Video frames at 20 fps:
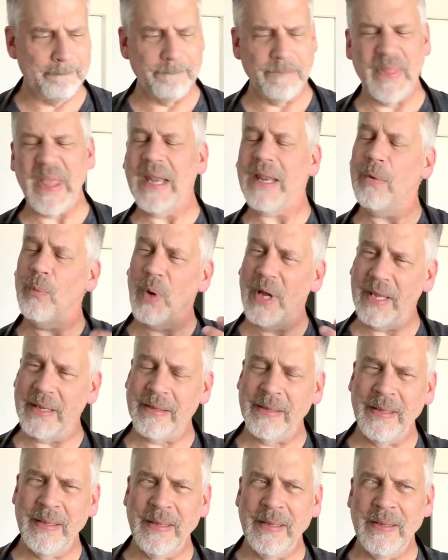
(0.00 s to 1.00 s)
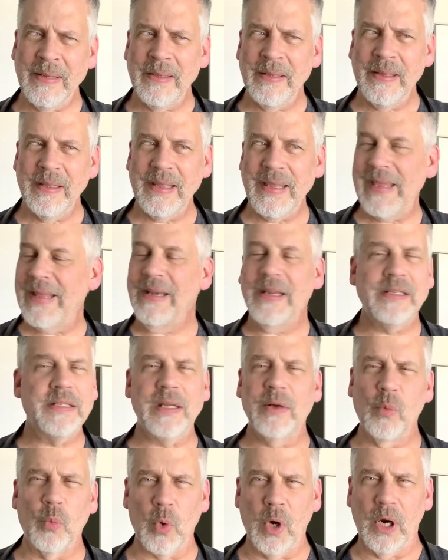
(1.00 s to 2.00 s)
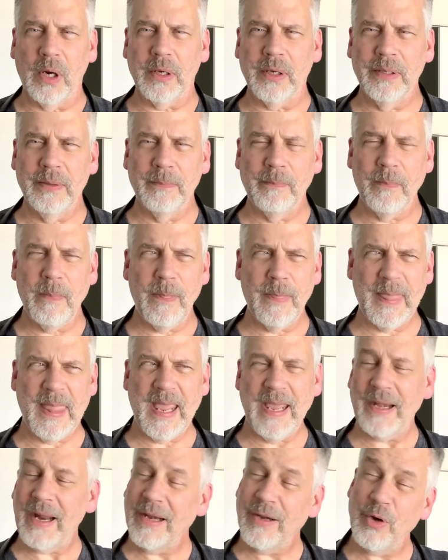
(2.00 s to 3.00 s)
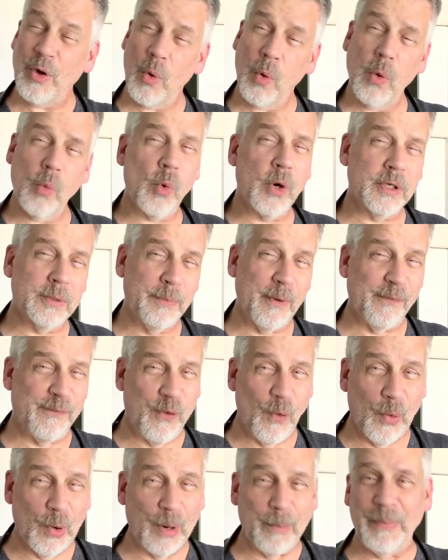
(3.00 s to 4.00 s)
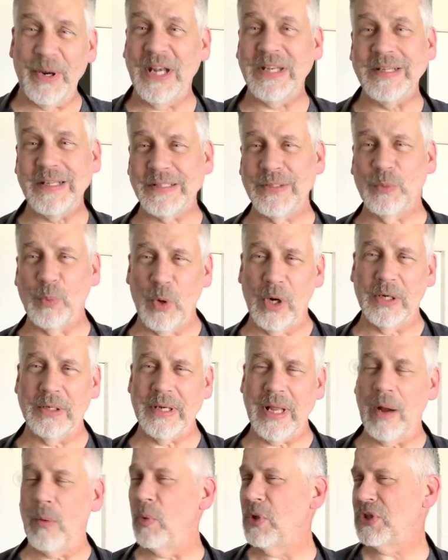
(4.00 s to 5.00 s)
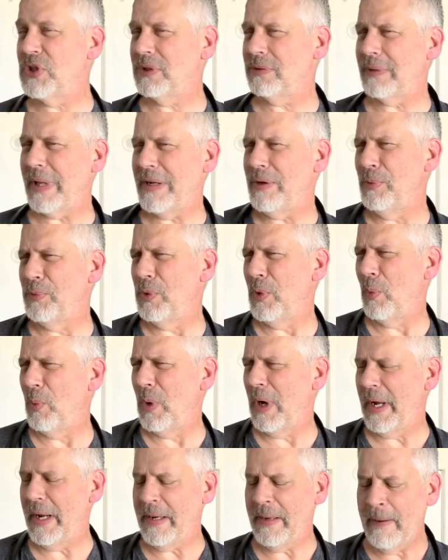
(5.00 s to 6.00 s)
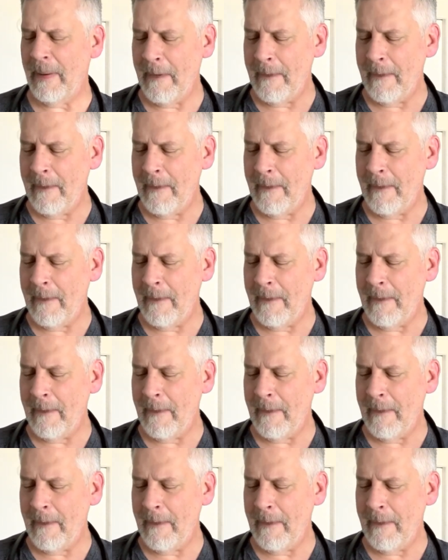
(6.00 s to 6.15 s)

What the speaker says: Anyway, and it didn't work. And I know it worked before, but it doesn't work now, which I don't know why.